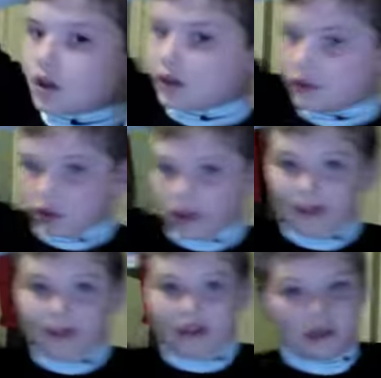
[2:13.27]
the
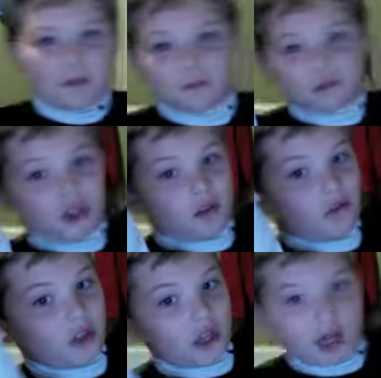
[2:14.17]
last game, just
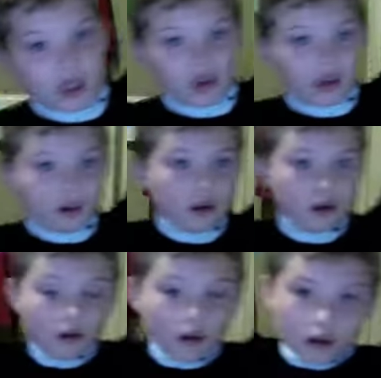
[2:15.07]
forgot it.
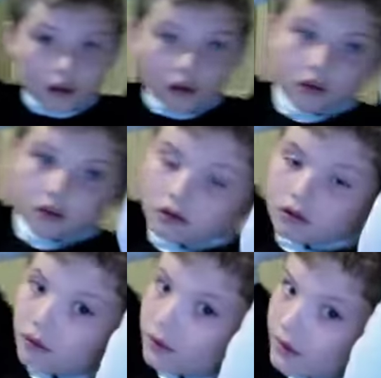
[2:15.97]

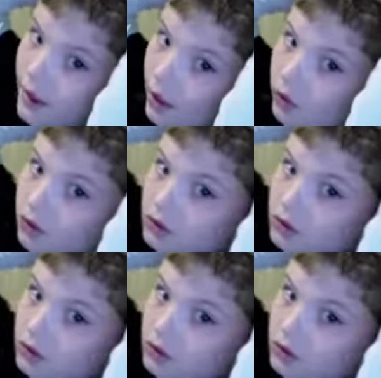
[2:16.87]
Now.